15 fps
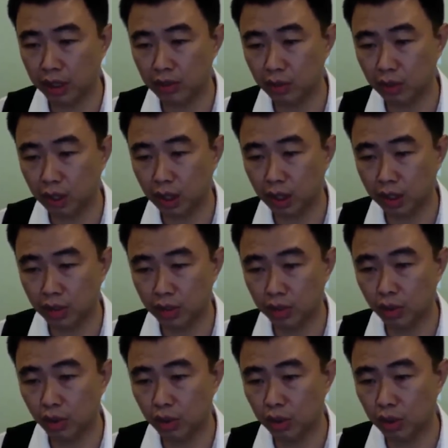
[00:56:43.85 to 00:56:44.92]
So
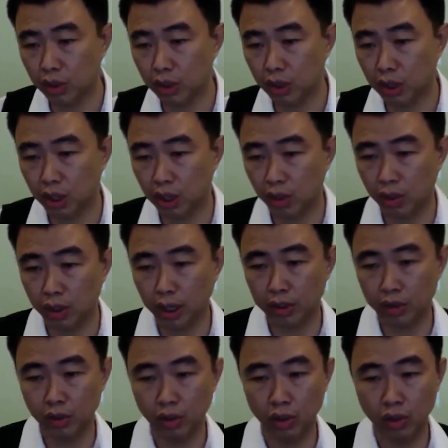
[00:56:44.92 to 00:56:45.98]
just gonna take a look
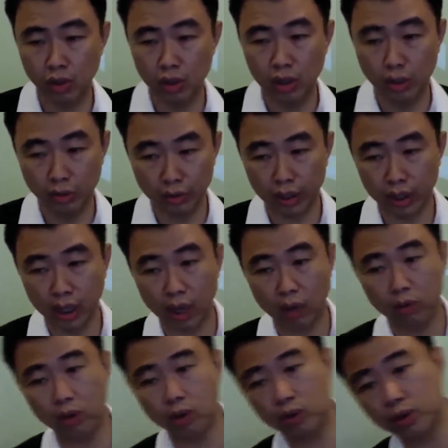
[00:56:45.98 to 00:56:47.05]
at your career
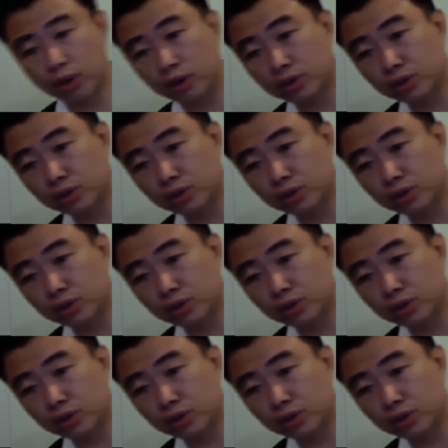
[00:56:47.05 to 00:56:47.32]
outlook now.